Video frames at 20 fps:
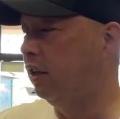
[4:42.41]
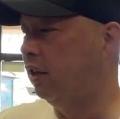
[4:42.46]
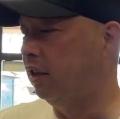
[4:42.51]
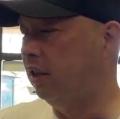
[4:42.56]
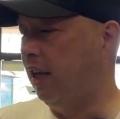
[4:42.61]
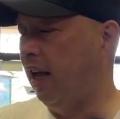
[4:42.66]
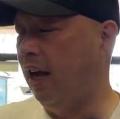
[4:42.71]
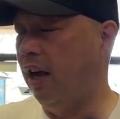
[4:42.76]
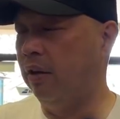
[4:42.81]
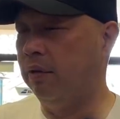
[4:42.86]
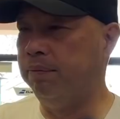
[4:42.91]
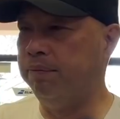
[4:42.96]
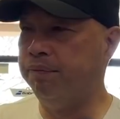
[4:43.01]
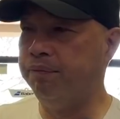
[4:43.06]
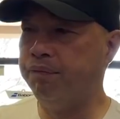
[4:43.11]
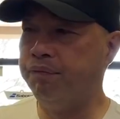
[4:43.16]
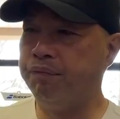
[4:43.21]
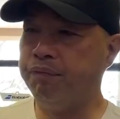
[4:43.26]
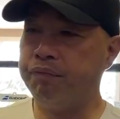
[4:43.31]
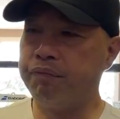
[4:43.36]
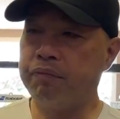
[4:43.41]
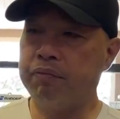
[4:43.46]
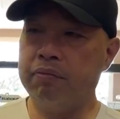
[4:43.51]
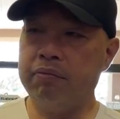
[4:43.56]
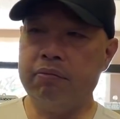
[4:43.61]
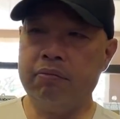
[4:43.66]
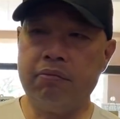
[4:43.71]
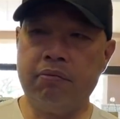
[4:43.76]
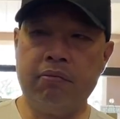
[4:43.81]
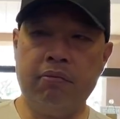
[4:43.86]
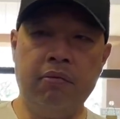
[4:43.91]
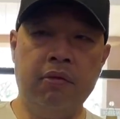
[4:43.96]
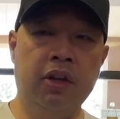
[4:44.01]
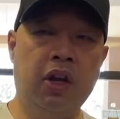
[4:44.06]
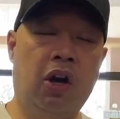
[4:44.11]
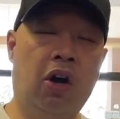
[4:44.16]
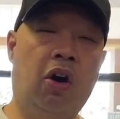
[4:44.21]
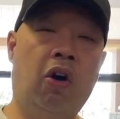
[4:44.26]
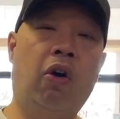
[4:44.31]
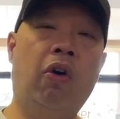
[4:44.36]
Now,
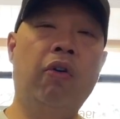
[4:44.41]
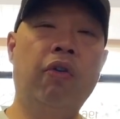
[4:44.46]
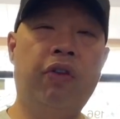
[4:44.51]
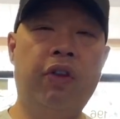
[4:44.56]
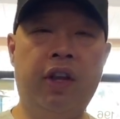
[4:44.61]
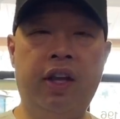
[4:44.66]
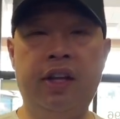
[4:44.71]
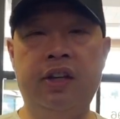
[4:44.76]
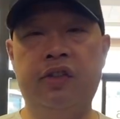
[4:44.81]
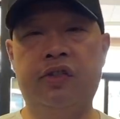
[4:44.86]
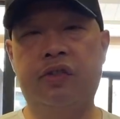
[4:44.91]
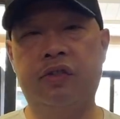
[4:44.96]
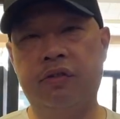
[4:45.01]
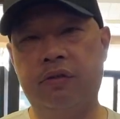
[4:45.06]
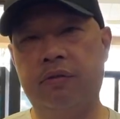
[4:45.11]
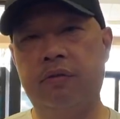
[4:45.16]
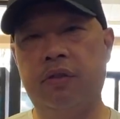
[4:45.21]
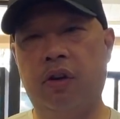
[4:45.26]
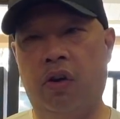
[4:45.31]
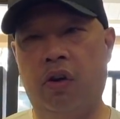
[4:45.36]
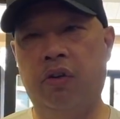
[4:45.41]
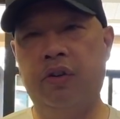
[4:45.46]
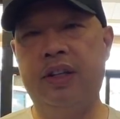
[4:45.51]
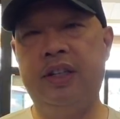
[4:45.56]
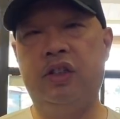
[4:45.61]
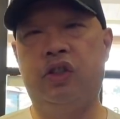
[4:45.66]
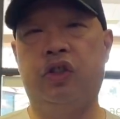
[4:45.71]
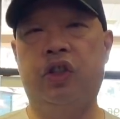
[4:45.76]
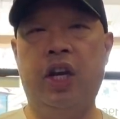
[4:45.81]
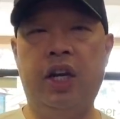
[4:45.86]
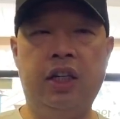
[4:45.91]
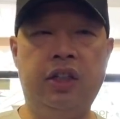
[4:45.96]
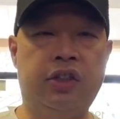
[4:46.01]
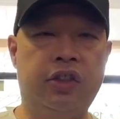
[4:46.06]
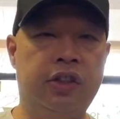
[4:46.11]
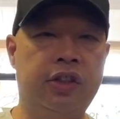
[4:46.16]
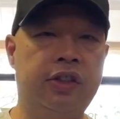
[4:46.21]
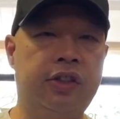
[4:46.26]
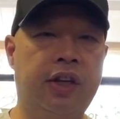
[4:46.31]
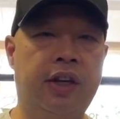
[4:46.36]
all these
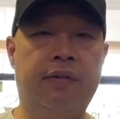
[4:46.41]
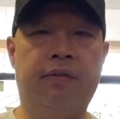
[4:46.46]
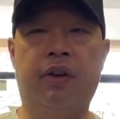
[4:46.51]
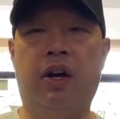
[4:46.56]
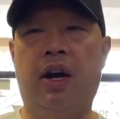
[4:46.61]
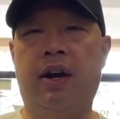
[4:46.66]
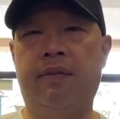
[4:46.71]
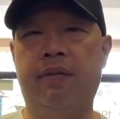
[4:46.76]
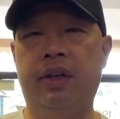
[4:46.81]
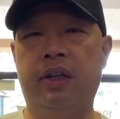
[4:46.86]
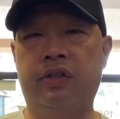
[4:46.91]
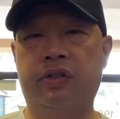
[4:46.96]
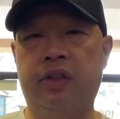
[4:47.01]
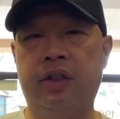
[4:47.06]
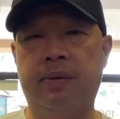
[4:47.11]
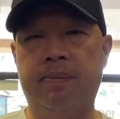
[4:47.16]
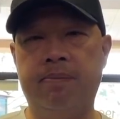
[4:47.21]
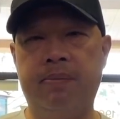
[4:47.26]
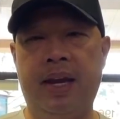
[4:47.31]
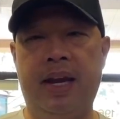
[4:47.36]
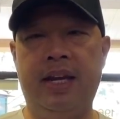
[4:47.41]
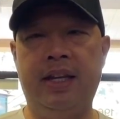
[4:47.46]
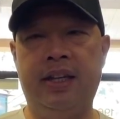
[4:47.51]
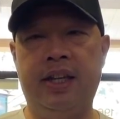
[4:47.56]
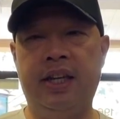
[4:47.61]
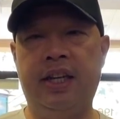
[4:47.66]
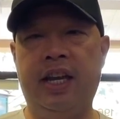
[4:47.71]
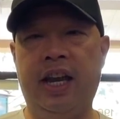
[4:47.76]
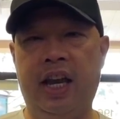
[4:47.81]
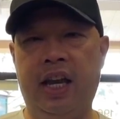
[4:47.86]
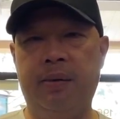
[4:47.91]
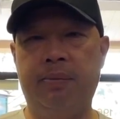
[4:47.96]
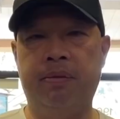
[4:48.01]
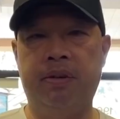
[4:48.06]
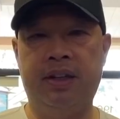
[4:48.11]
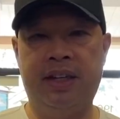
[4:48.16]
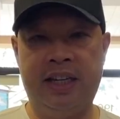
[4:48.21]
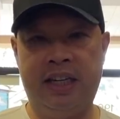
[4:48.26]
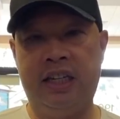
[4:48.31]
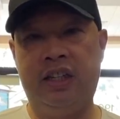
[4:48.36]
changes have obviously made the game
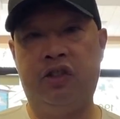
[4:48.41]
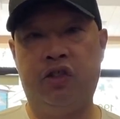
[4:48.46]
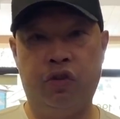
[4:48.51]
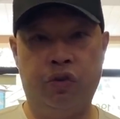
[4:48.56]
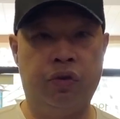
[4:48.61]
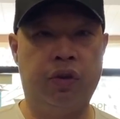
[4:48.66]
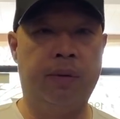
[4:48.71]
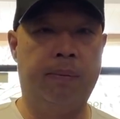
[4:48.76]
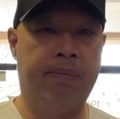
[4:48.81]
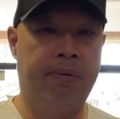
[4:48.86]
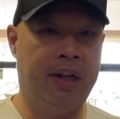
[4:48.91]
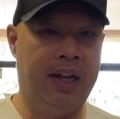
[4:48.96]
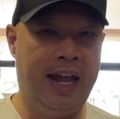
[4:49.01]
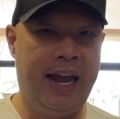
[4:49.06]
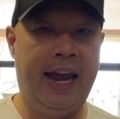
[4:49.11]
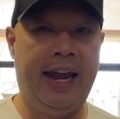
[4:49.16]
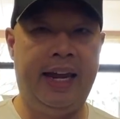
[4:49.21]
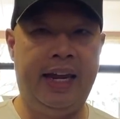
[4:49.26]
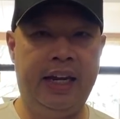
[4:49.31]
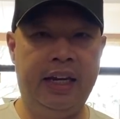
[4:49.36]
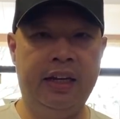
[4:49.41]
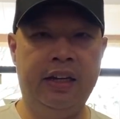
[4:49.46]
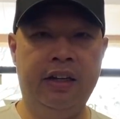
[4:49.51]
easier to play,